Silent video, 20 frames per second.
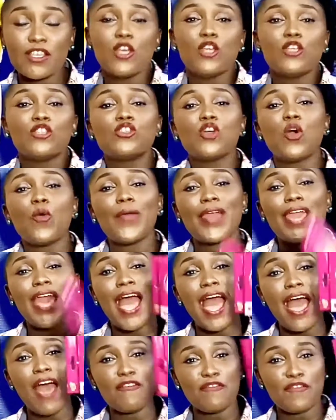So we
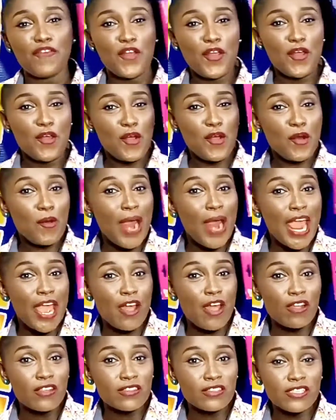have
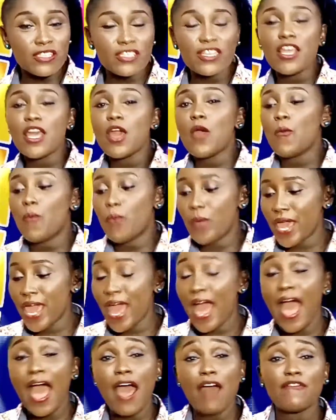crayons, we
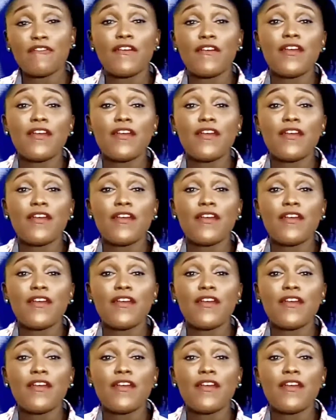have